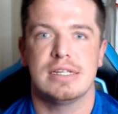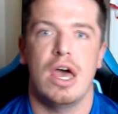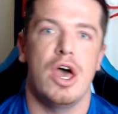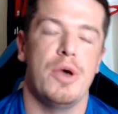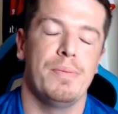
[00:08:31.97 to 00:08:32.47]

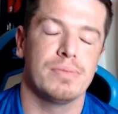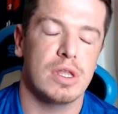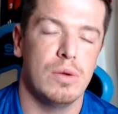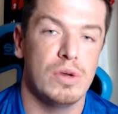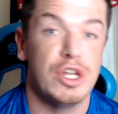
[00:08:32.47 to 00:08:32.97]
Um,
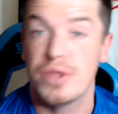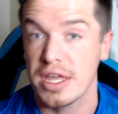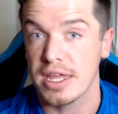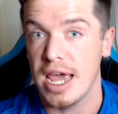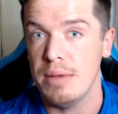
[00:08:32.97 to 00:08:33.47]
what do you think of
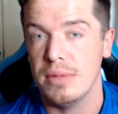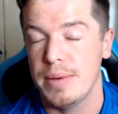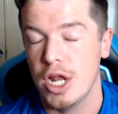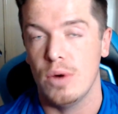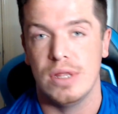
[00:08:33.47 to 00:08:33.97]
the game? Let me
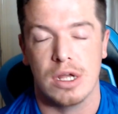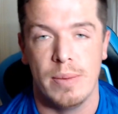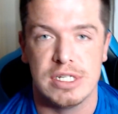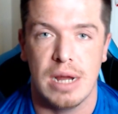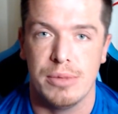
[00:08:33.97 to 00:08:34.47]
know in the
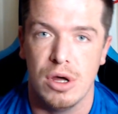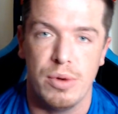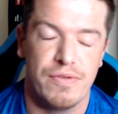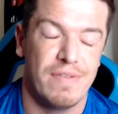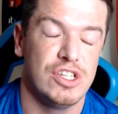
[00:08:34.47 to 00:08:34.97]
comments down below. But
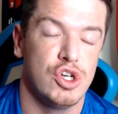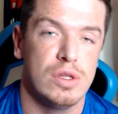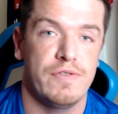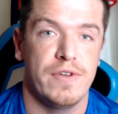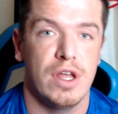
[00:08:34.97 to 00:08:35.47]
if you've enjoyed
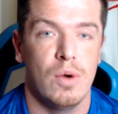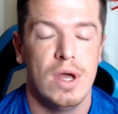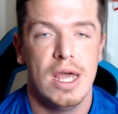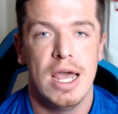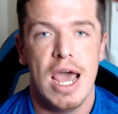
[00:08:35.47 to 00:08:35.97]
this video,
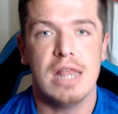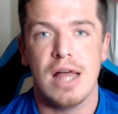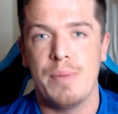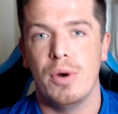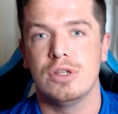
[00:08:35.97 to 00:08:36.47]
hit the
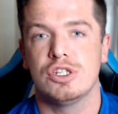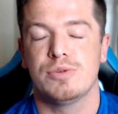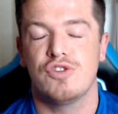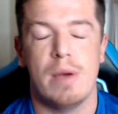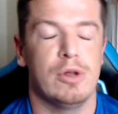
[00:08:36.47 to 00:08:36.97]
like button,
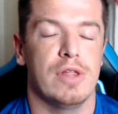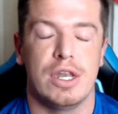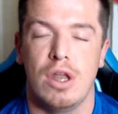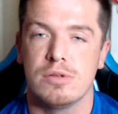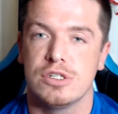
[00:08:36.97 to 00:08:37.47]
subscribe and all that
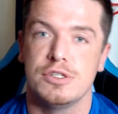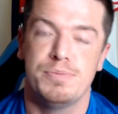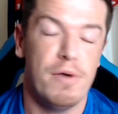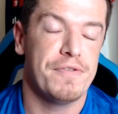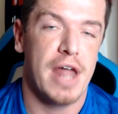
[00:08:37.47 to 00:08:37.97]
nonsense.
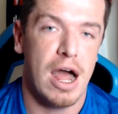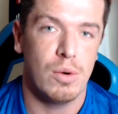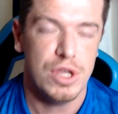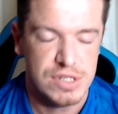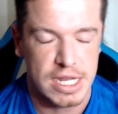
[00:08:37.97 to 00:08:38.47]
But for now,
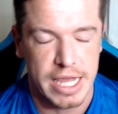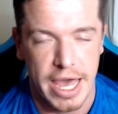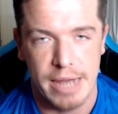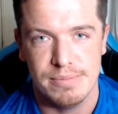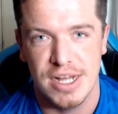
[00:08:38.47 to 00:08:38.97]
you take
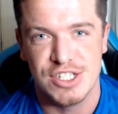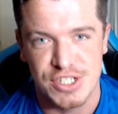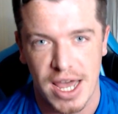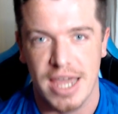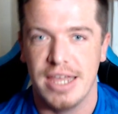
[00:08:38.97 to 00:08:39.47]
care and stay